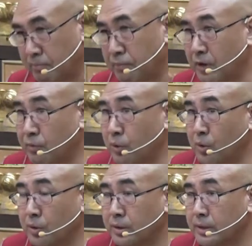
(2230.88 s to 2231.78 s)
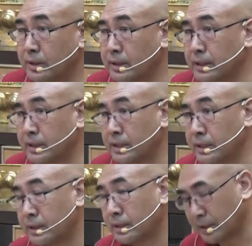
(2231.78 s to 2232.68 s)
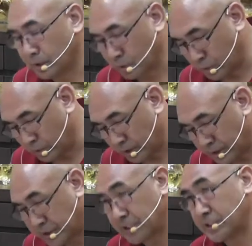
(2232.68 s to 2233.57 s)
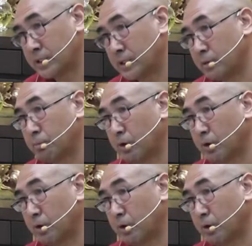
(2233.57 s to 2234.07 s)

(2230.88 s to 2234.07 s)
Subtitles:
profound and, you know, deeds.